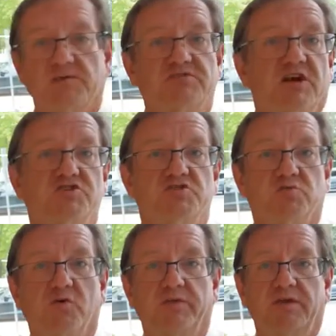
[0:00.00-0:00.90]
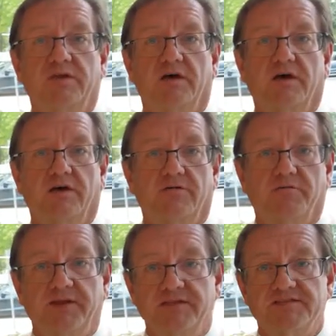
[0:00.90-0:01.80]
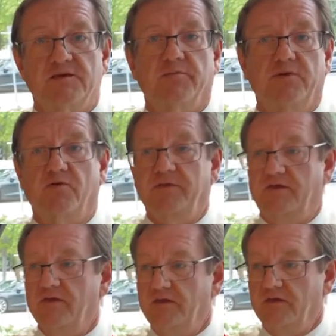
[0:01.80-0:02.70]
Some chargers will be free, and some will be